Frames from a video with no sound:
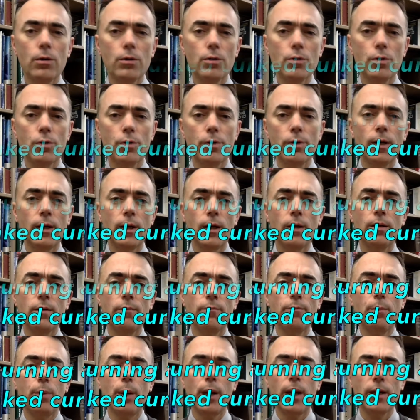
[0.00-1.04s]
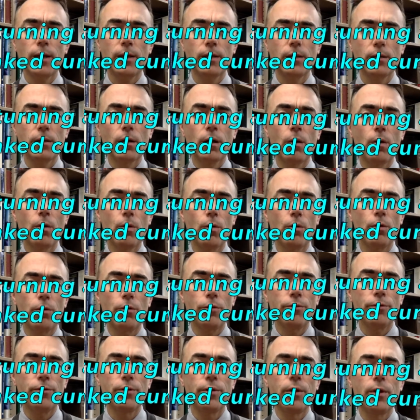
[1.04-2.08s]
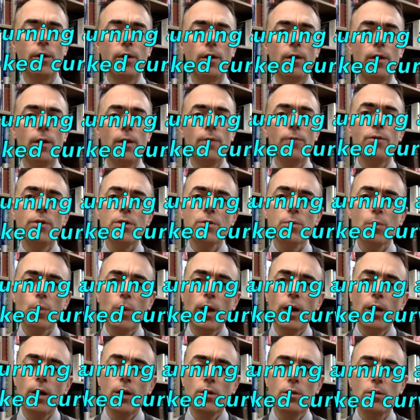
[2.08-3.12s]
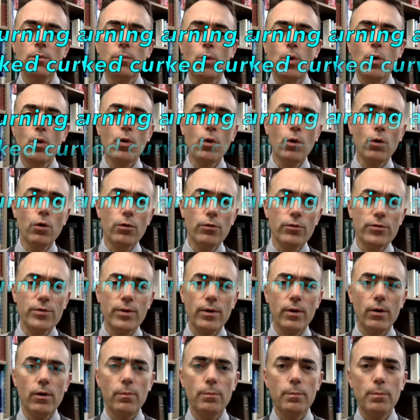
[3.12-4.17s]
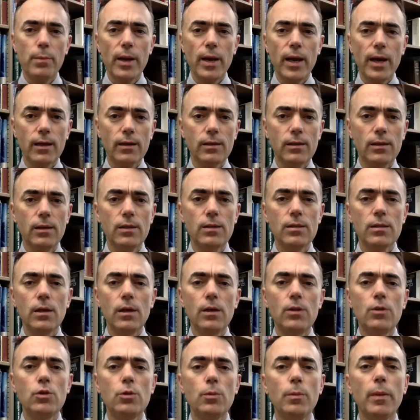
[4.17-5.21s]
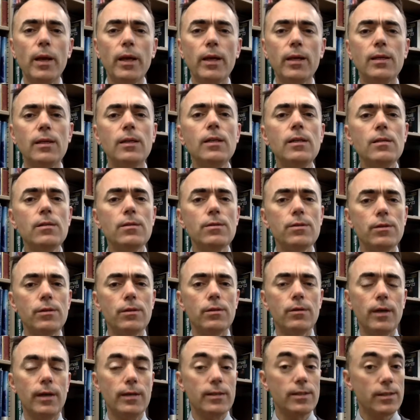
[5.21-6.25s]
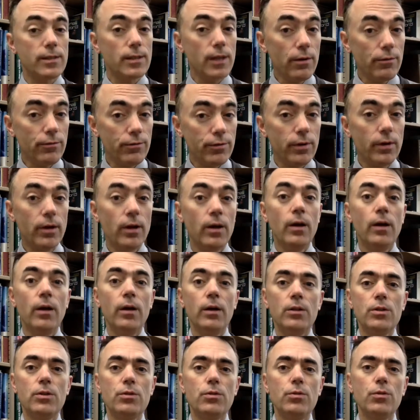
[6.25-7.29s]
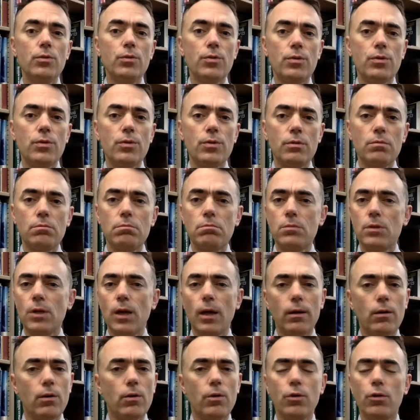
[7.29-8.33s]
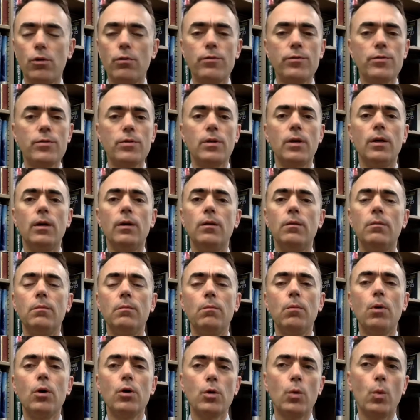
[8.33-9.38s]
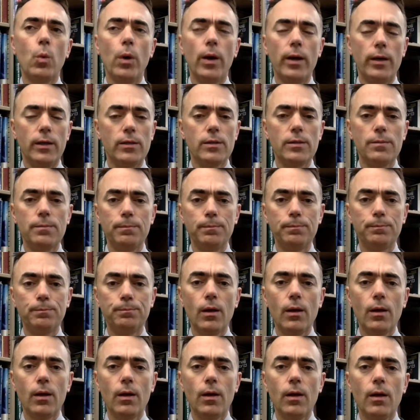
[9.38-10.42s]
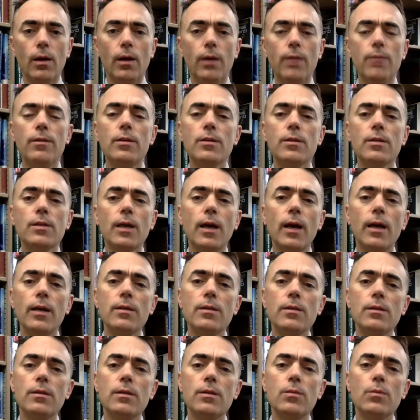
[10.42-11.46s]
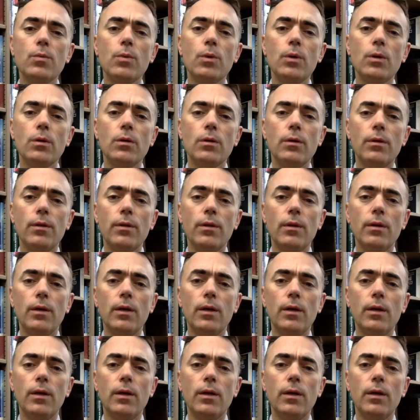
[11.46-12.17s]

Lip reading: turning at a banked curve. The reason why some curves are banked is to make it easier and safer to take curves in motorways. In these cases, what the